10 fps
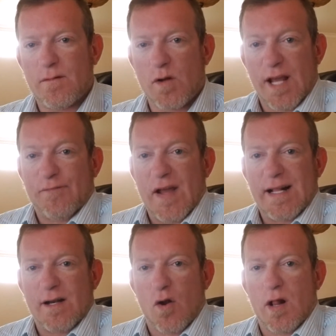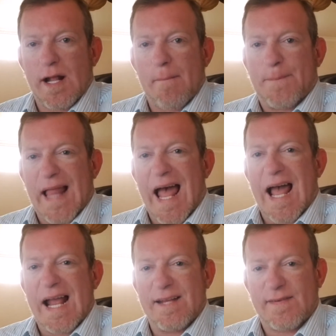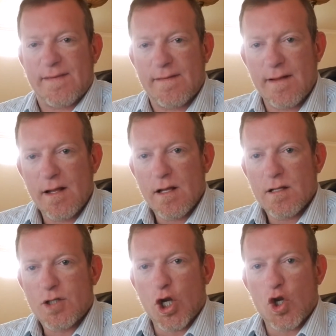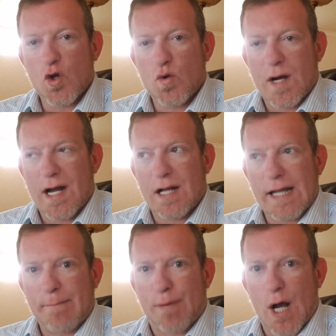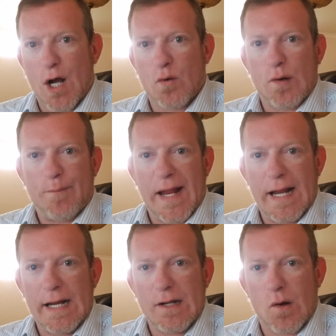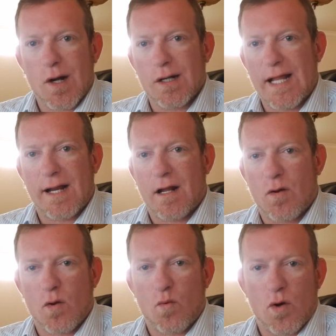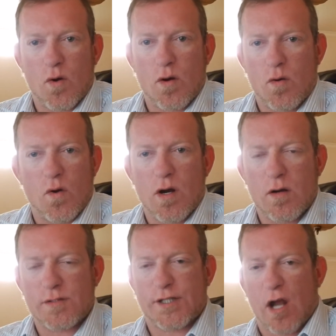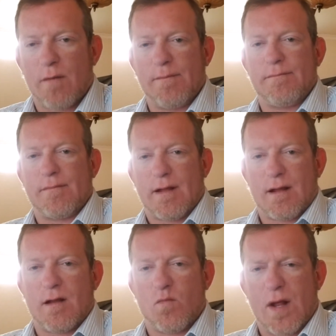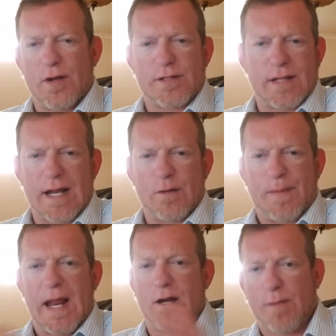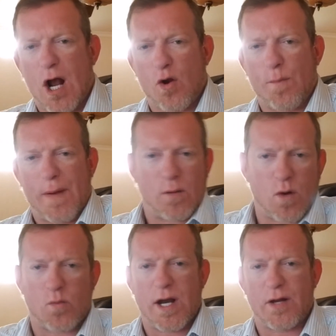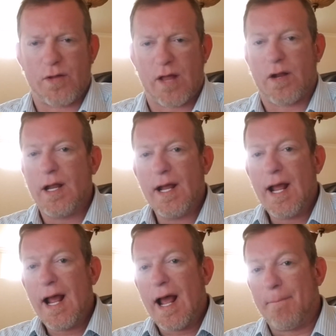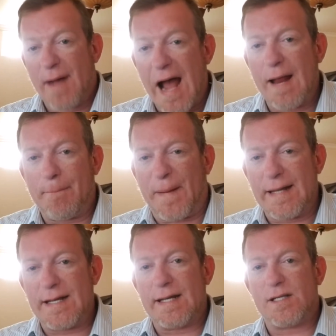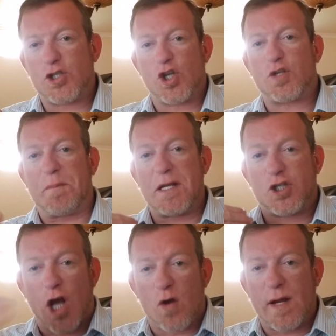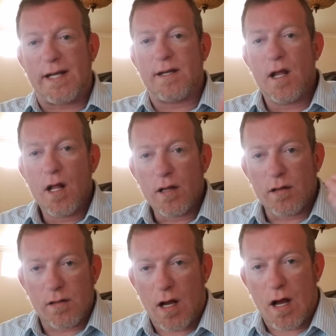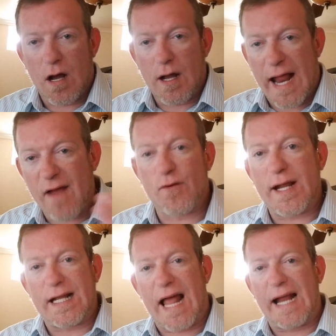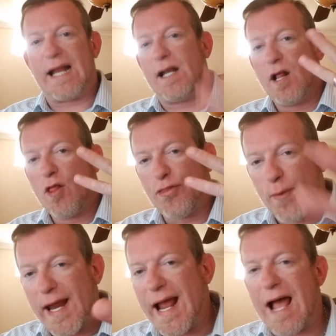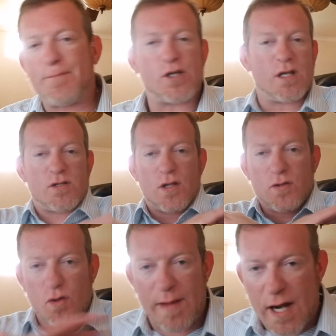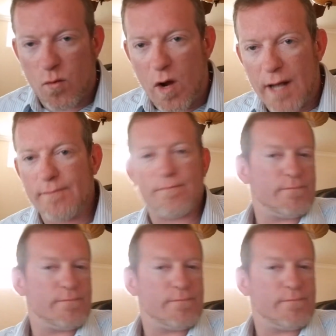or they think it only applies to like borrower paid or some whether it's lender paid or borrower paid, one way or the other. My opinion is you should be showing every client 3 options, no matter what.